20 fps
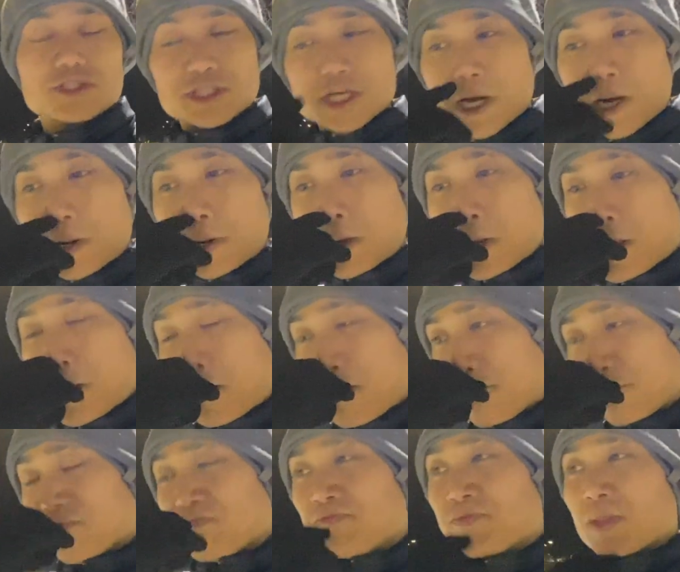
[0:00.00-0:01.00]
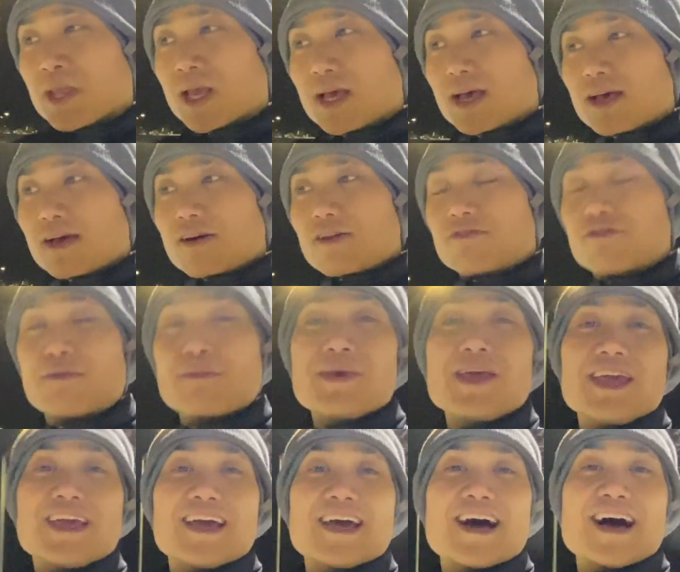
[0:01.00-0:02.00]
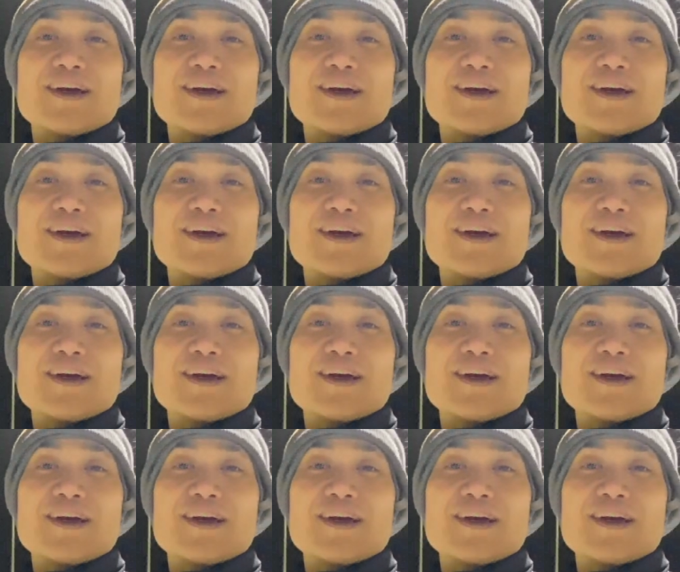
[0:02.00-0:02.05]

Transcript: So for me,